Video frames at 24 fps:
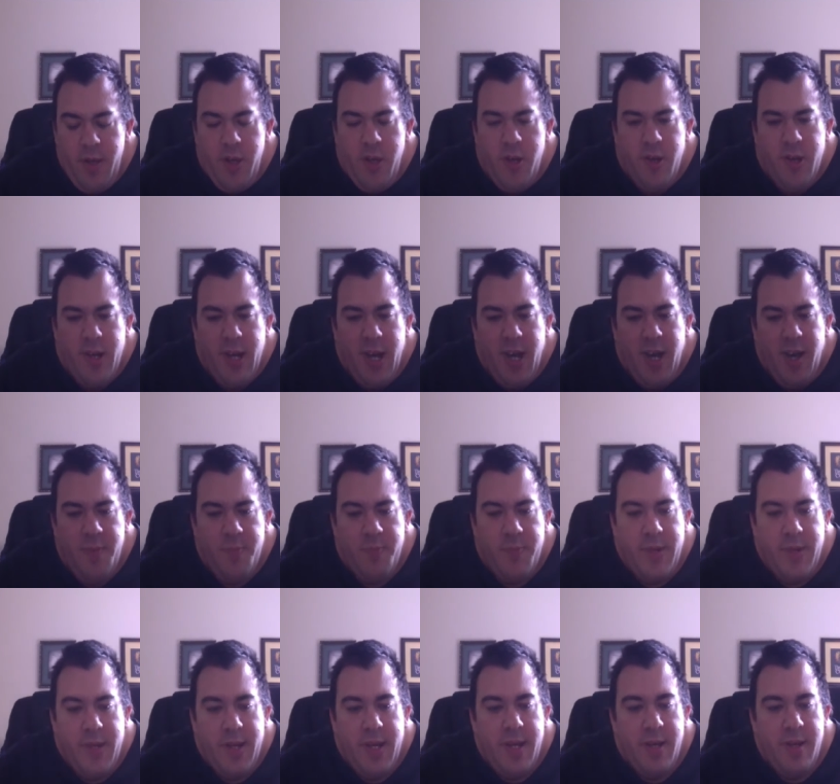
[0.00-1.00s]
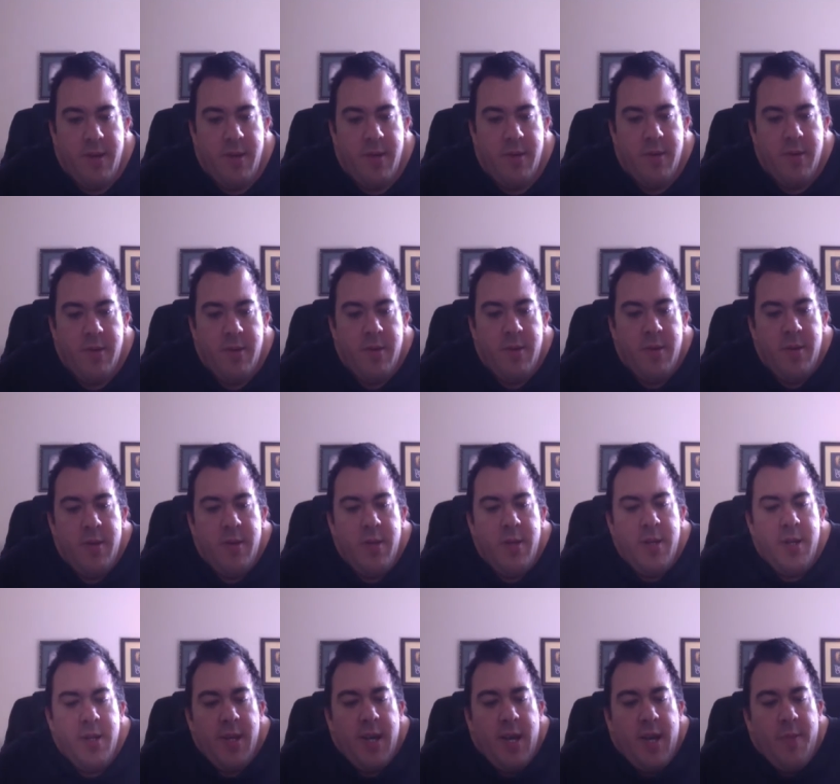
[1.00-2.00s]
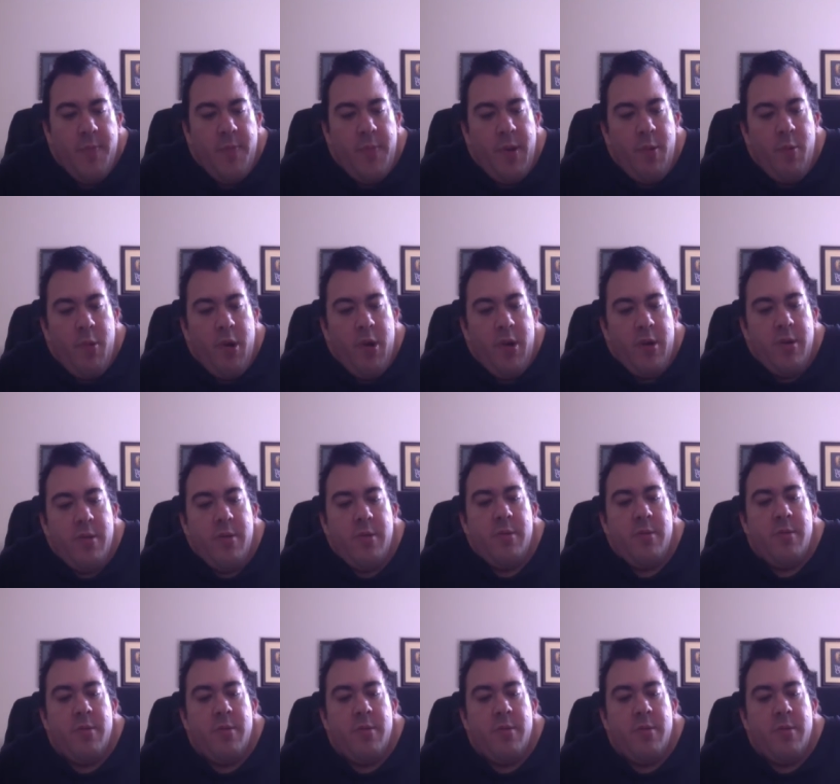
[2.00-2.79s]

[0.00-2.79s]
You can't be. Can't be what?